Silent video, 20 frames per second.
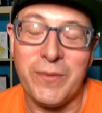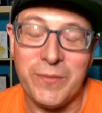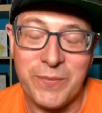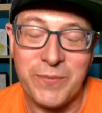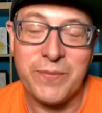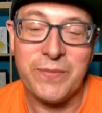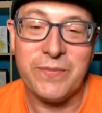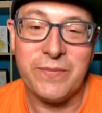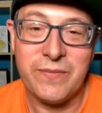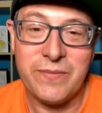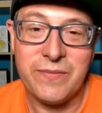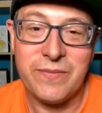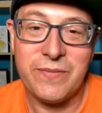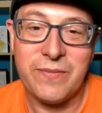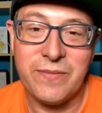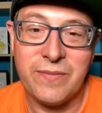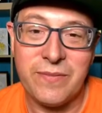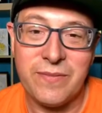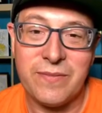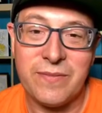
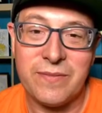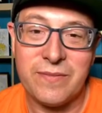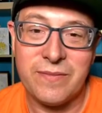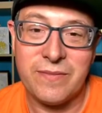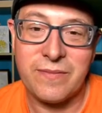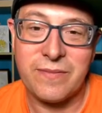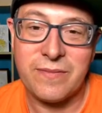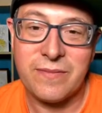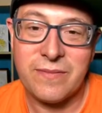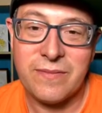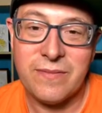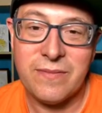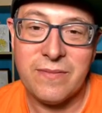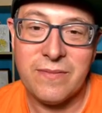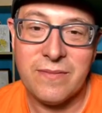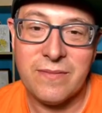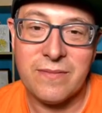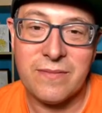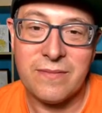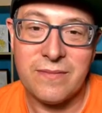
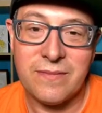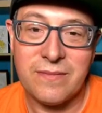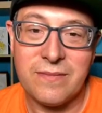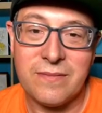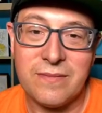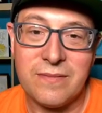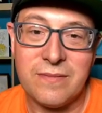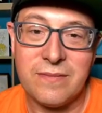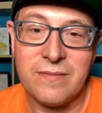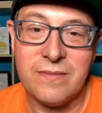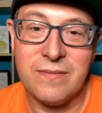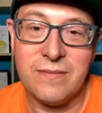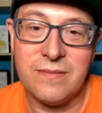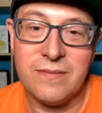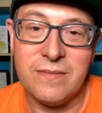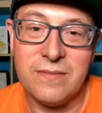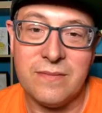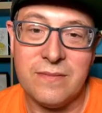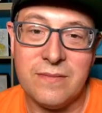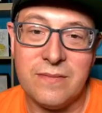
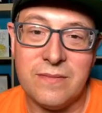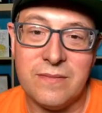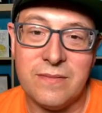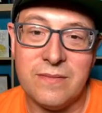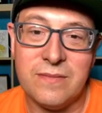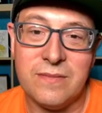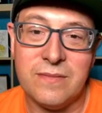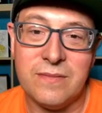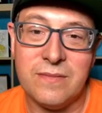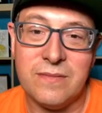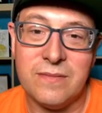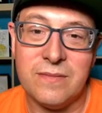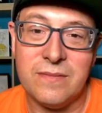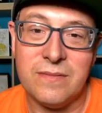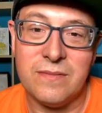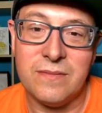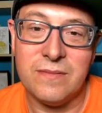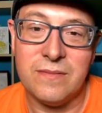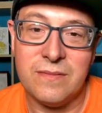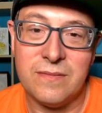
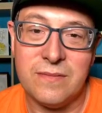No words are spoken by the person on screen.